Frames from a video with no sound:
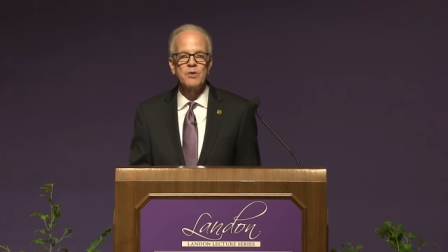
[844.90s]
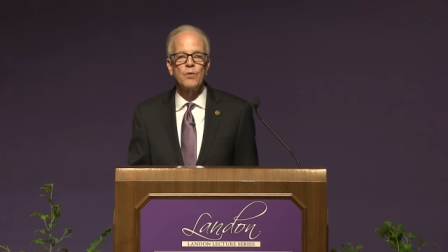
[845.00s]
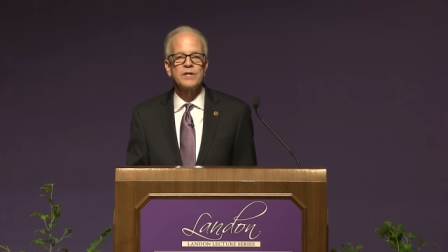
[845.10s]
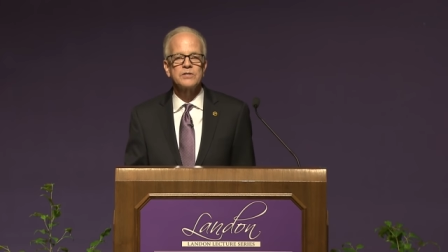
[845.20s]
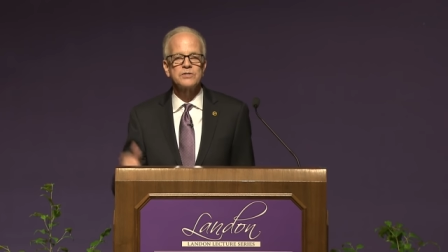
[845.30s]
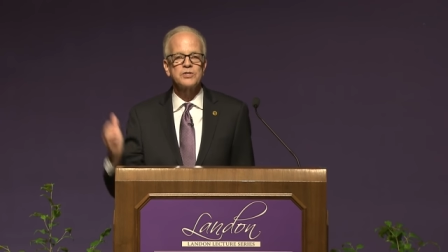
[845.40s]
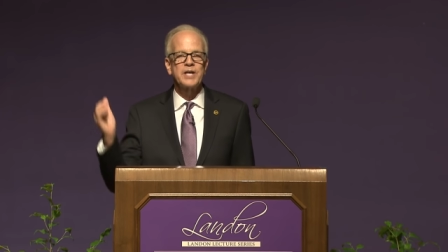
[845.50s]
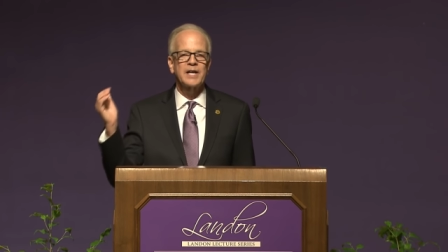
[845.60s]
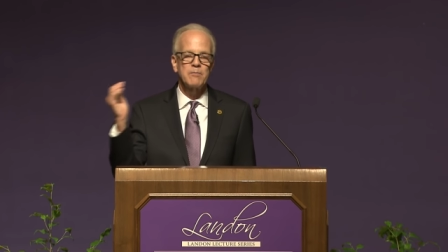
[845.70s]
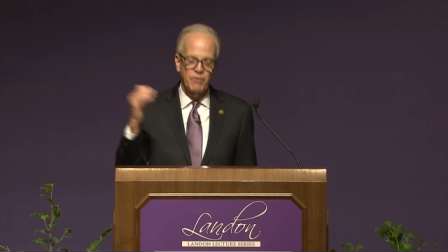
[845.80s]
to witness the
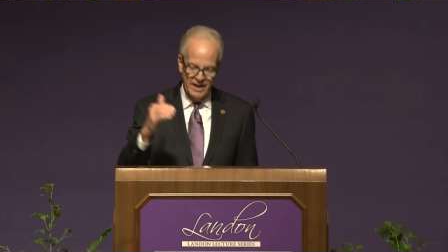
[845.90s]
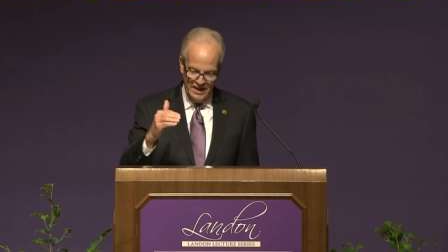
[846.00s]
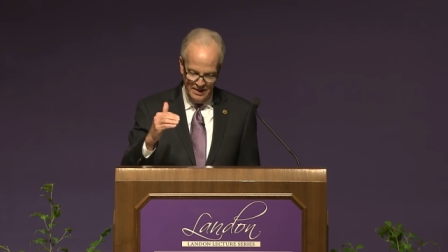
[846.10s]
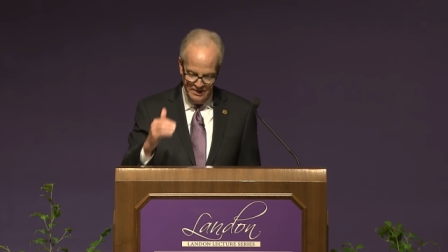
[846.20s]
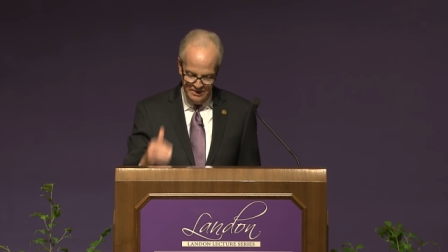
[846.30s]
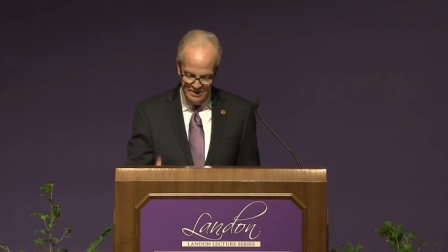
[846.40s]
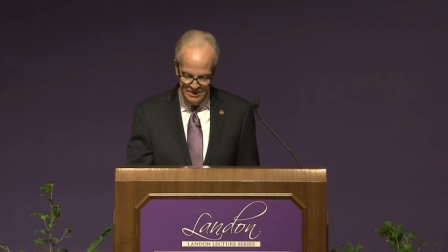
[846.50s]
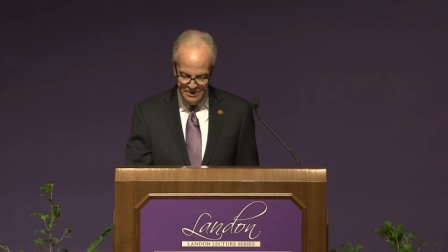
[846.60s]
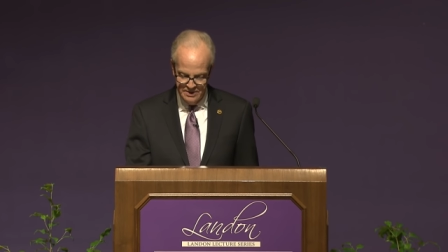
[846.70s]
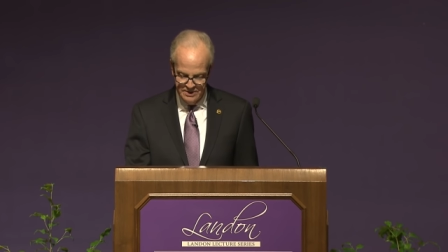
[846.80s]
second plane
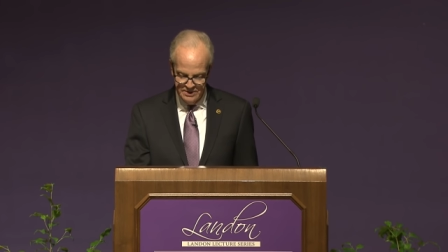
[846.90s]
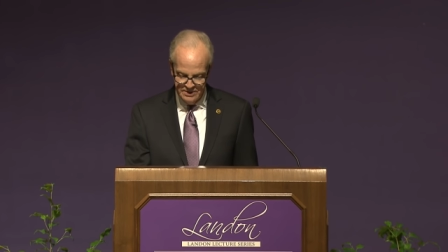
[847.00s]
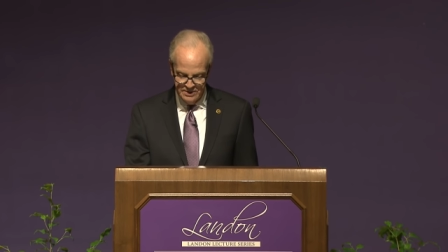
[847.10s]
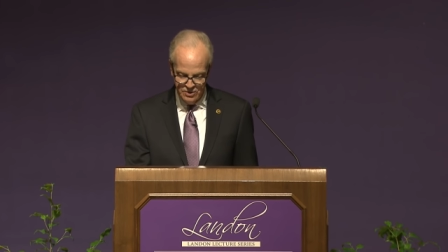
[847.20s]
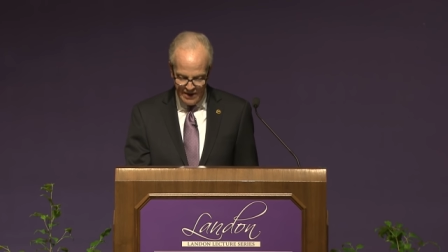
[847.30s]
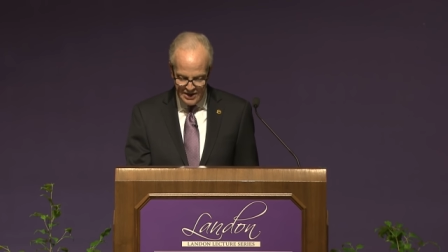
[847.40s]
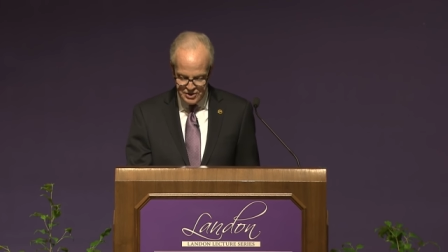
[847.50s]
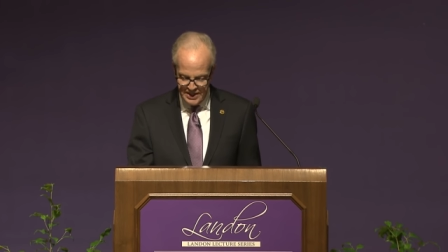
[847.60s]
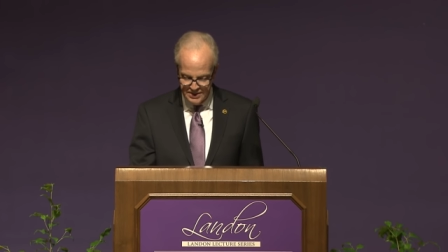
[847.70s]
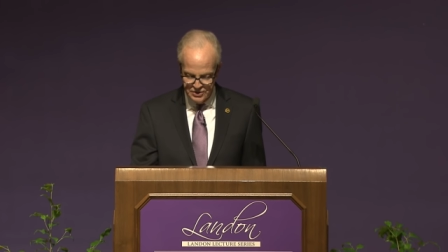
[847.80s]
crash
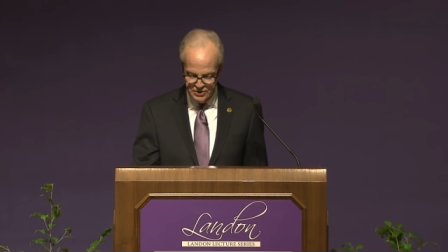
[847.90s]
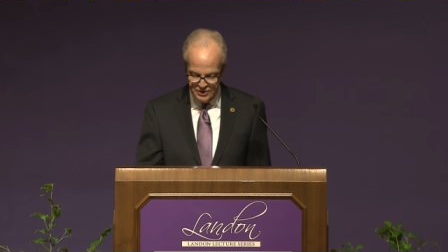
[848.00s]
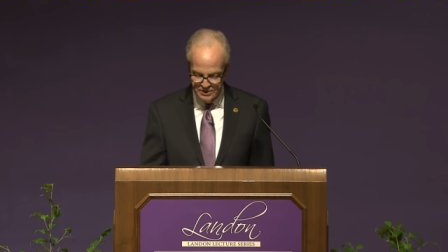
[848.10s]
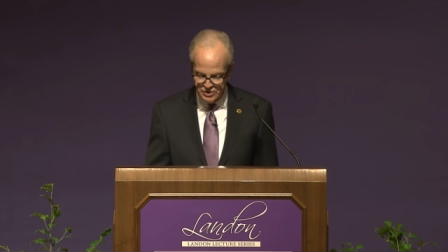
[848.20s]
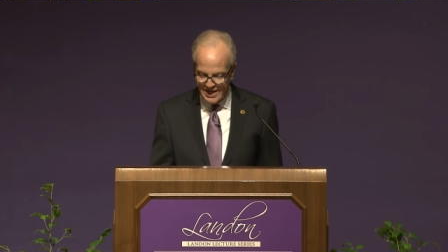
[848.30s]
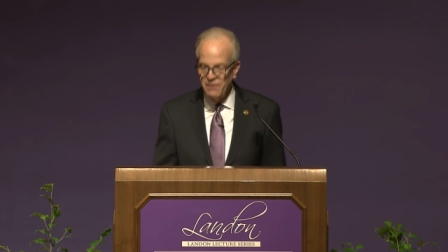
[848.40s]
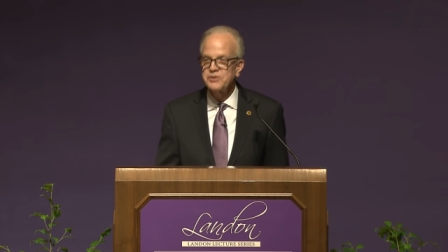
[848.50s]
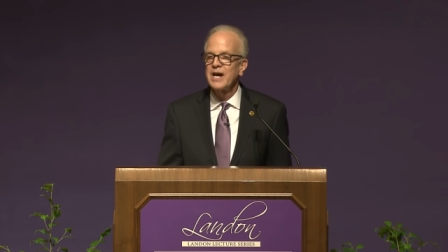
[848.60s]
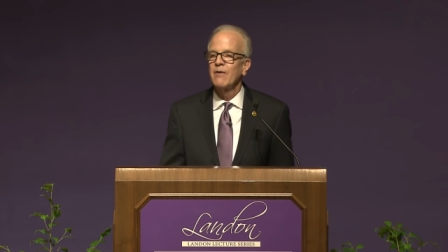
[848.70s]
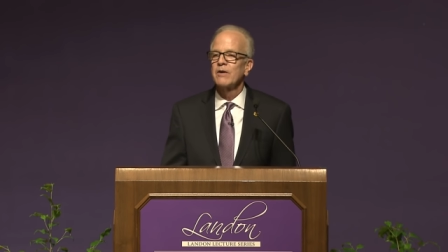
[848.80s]
into the South
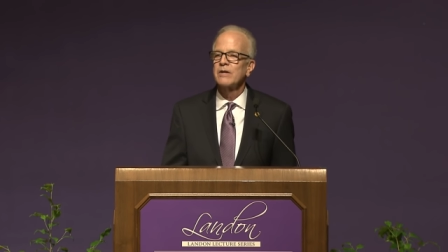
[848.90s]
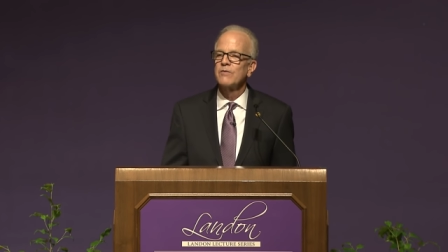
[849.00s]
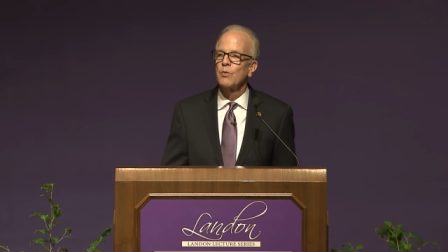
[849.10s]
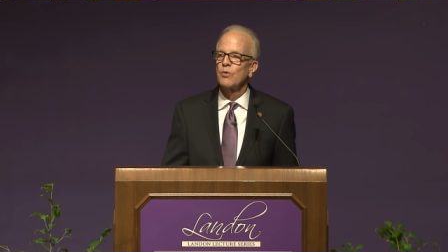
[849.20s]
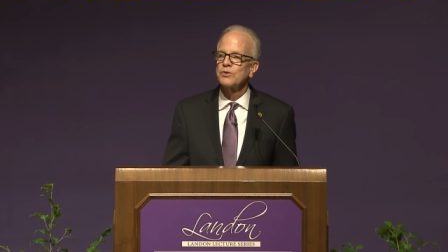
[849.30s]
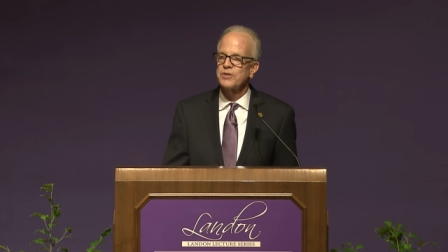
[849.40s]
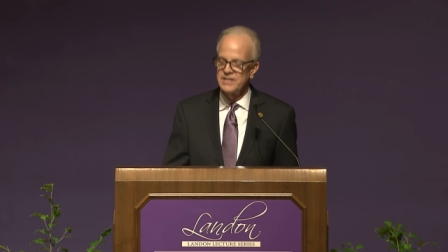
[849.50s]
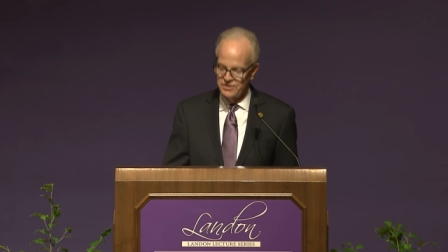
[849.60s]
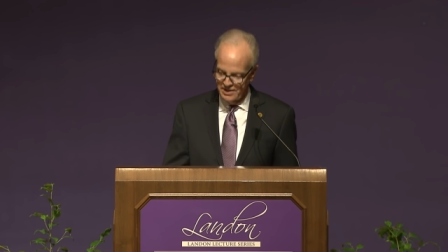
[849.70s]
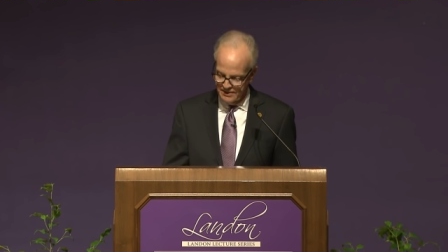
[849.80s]
Tower of the World
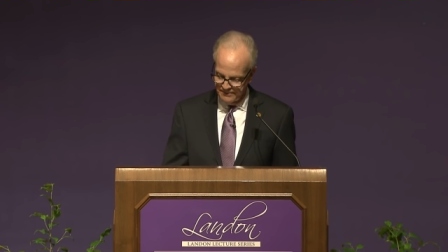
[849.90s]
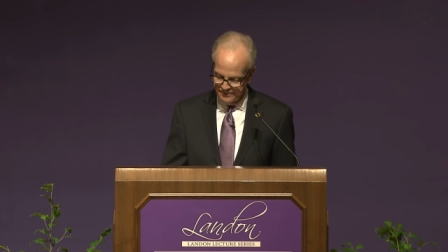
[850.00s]
Trade Center.